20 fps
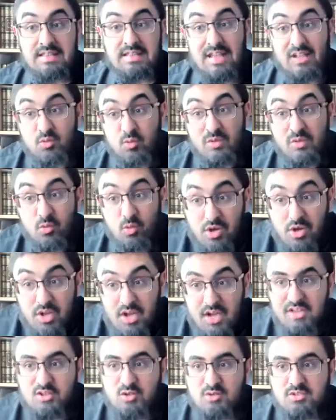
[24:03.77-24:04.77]
That's what the
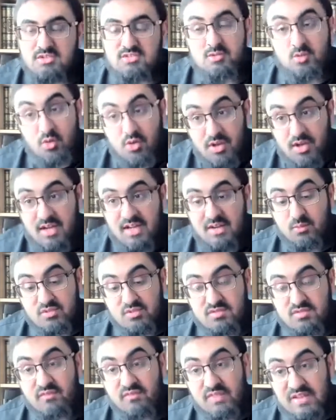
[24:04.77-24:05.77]
Quran uses. The Quran
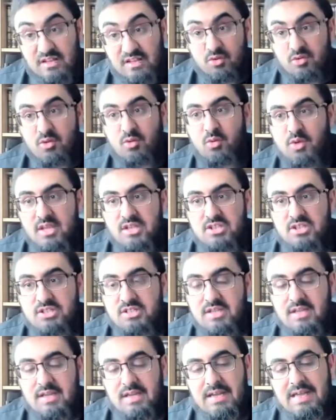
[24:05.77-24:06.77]
was revealed to the Quraysh